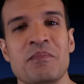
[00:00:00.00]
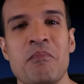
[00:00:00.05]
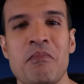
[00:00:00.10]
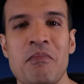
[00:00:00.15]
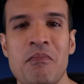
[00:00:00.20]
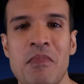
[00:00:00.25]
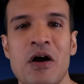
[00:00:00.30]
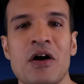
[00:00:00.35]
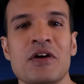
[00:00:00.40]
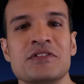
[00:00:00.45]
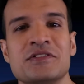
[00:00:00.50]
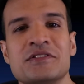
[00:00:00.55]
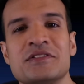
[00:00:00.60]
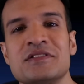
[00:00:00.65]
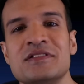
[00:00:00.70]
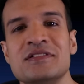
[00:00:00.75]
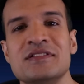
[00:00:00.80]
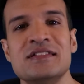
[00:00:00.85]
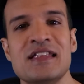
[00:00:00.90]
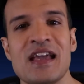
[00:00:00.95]
most
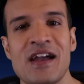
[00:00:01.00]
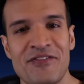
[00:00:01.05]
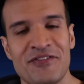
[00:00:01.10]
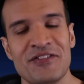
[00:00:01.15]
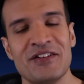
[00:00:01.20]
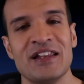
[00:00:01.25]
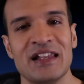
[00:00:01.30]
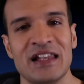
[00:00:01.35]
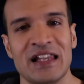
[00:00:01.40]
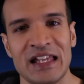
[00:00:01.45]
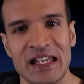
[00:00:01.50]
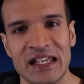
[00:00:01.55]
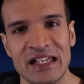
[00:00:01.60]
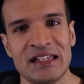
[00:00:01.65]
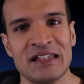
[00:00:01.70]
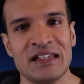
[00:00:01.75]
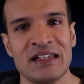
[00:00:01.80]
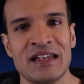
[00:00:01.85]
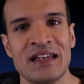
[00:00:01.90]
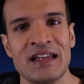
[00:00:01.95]
definitely